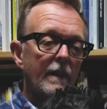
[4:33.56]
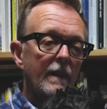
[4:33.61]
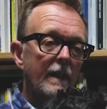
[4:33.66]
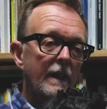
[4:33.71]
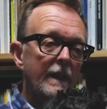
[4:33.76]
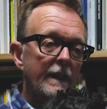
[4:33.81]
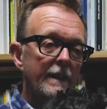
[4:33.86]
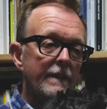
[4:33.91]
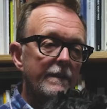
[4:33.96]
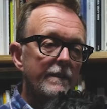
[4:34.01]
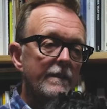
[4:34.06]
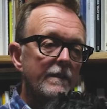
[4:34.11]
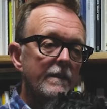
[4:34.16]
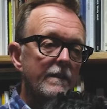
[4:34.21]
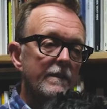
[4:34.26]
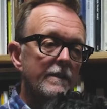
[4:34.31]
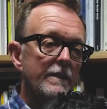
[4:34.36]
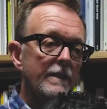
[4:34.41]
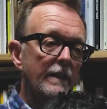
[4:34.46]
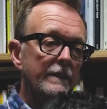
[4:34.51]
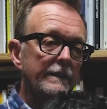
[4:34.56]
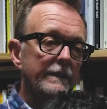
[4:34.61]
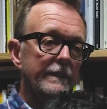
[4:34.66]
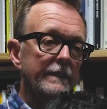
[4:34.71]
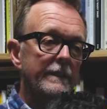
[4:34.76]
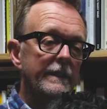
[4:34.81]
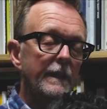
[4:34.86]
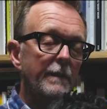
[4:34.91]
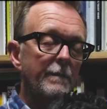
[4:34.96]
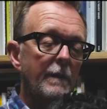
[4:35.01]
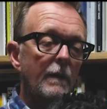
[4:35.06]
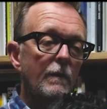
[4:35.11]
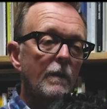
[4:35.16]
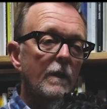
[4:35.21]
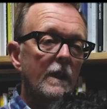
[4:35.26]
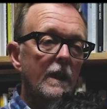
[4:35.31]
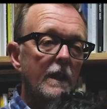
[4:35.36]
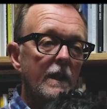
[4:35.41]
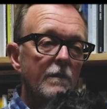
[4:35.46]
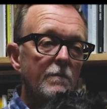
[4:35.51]
I started to think about
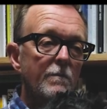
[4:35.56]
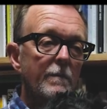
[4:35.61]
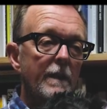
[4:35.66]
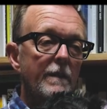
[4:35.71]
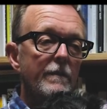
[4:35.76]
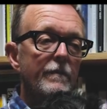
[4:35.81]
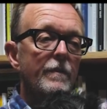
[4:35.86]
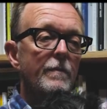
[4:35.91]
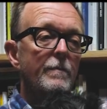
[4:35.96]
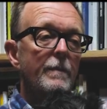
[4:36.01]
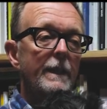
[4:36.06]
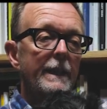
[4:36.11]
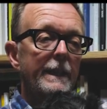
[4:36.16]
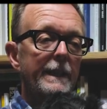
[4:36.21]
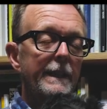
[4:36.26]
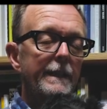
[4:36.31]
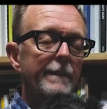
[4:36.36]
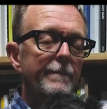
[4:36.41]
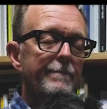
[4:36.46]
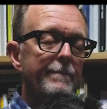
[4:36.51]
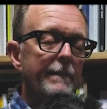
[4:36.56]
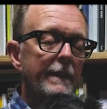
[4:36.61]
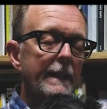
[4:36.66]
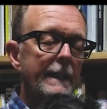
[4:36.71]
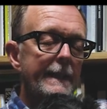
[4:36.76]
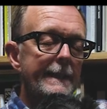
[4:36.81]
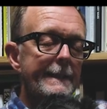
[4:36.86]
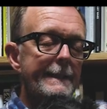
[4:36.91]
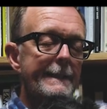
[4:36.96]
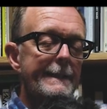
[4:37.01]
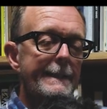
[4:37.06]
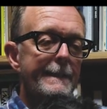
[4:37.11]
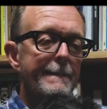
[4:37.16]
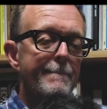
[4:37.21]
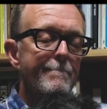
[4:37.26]
what home meant for me, and